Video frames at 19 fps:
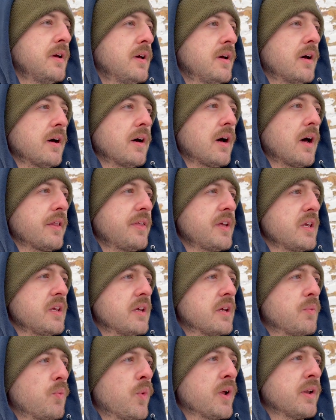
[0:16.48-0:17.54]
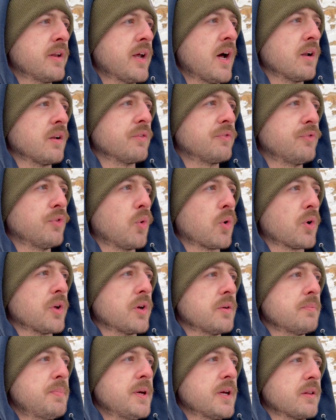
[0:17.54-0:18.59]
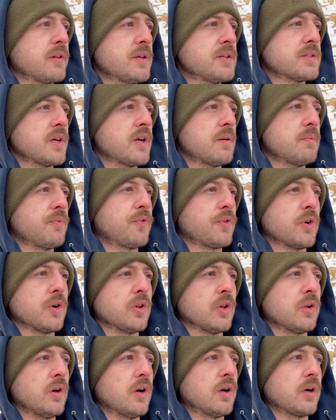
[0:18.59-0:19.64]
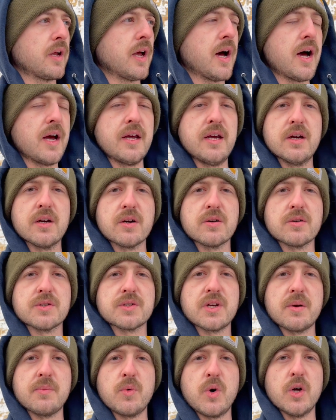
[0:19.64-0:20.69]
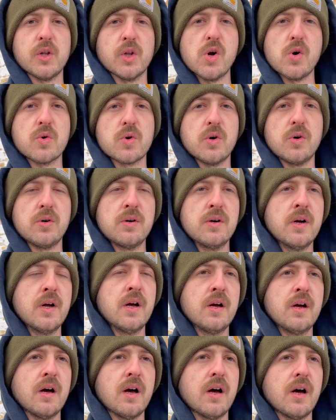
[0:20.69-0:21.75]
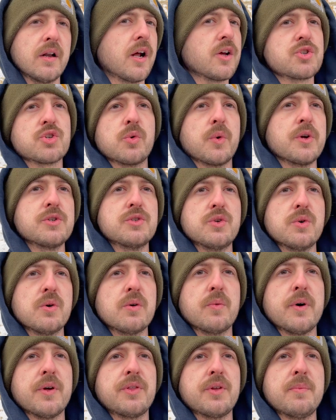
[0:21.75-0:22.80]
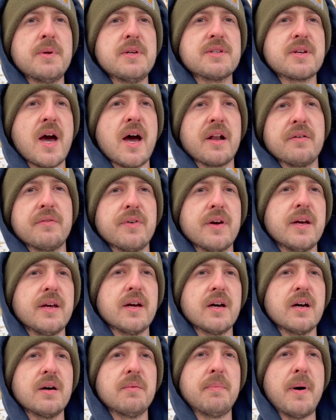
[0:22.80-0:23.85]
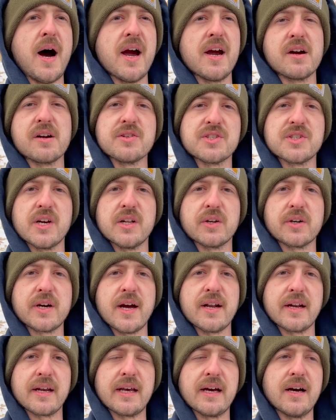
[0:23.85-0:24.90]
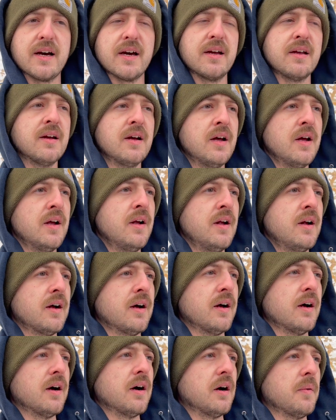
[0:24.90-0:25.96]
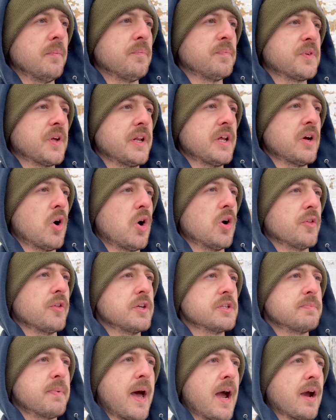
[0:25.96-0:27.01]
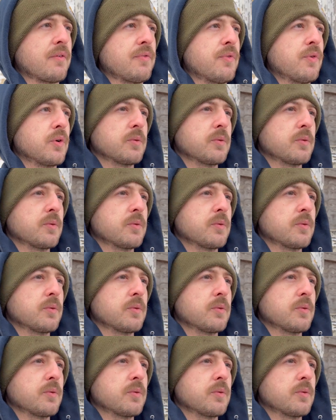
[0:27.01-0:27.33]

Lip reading: I think he went down to Florida and picked these up for a guy here somewhat local. Not sure what he's doing with them. He's kind of a buyer and seller kind of guy, and he hauled these back for